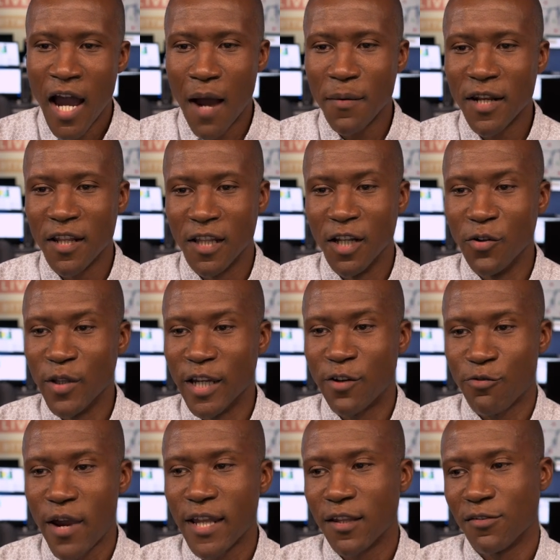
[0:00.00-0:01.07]
I'm going to literally
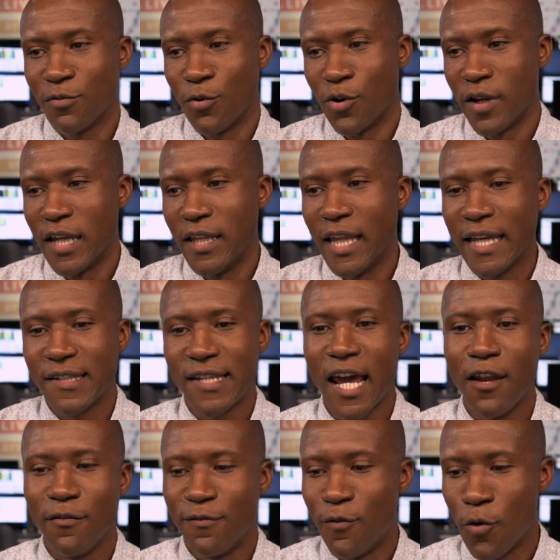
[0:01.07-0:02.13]
crank this order at like
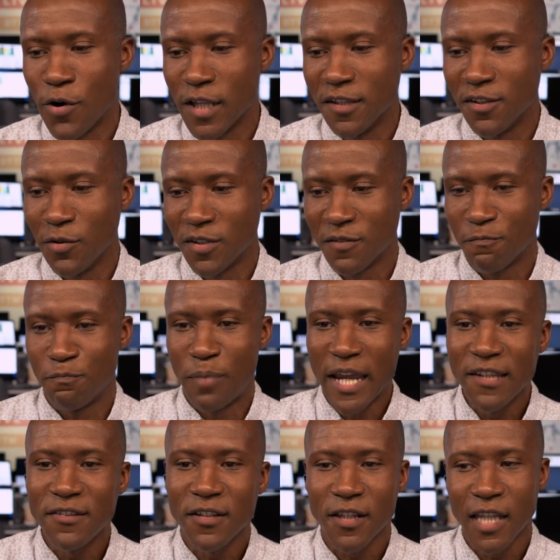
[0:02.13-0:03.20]
1040, so it's
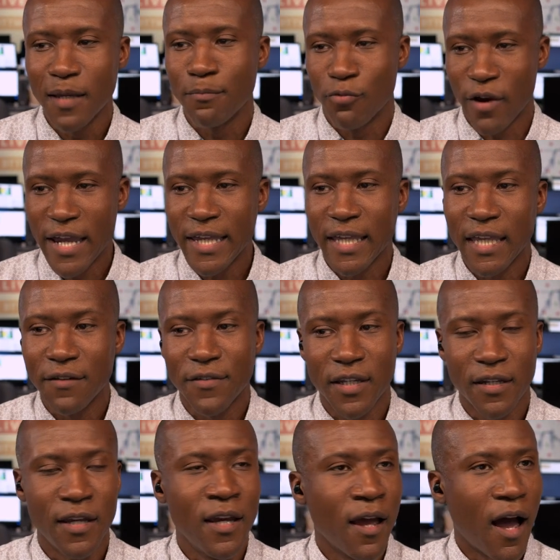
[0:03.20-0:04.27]
basically break
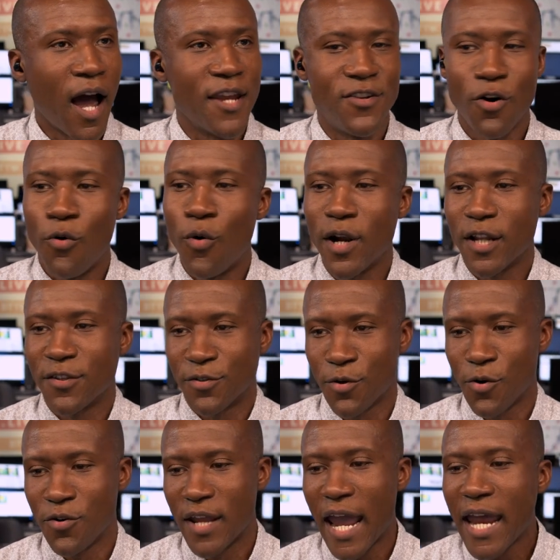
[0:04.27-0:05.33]
even. I don't want to
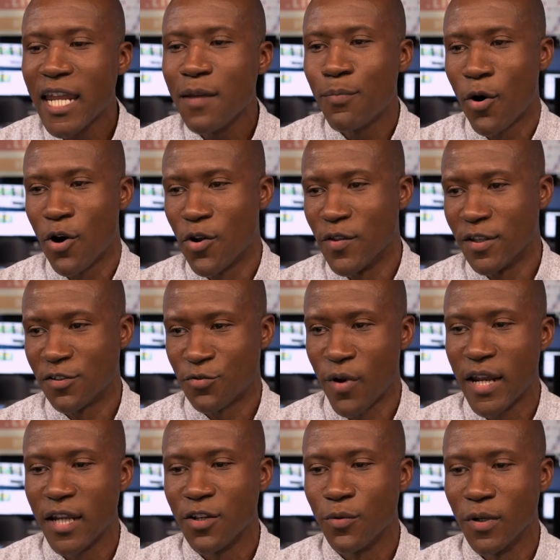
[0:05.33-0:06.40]
turn any part of this
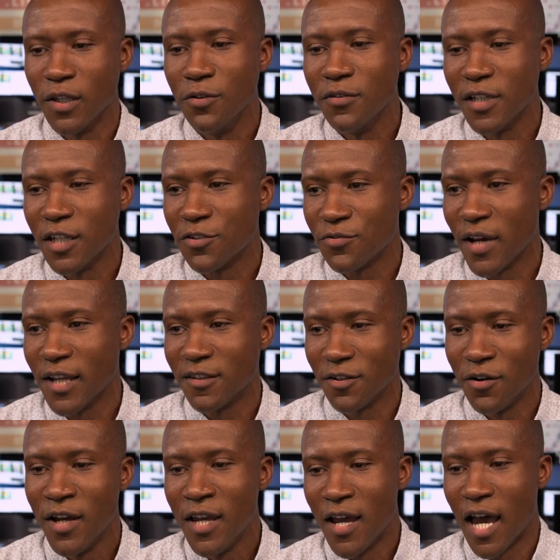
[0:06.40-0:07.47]
trade into a losing trade,
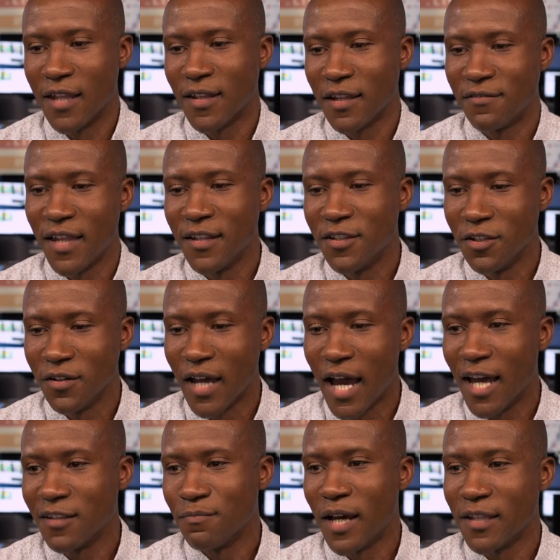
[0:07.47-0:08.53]
so as I said to you
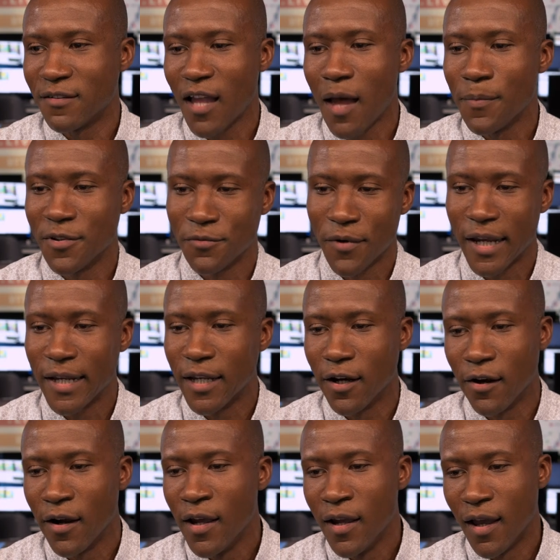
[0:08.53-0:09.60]
guys, my stop is right
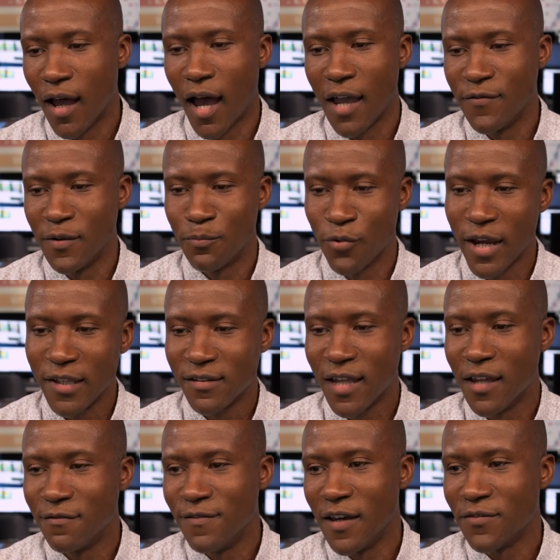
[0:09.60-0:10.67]
here. If it breaks
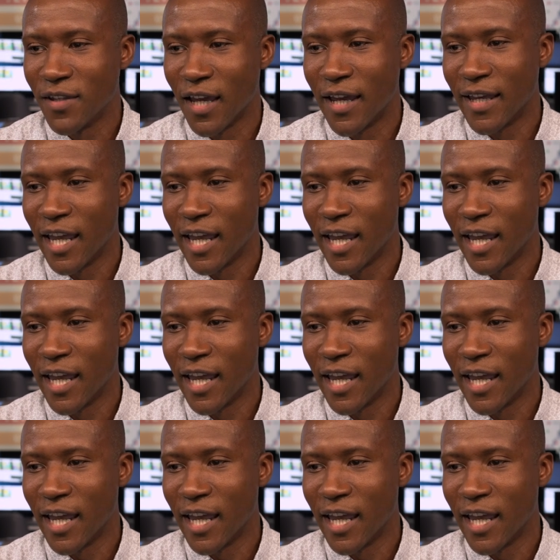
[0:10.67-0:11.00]
1050 and I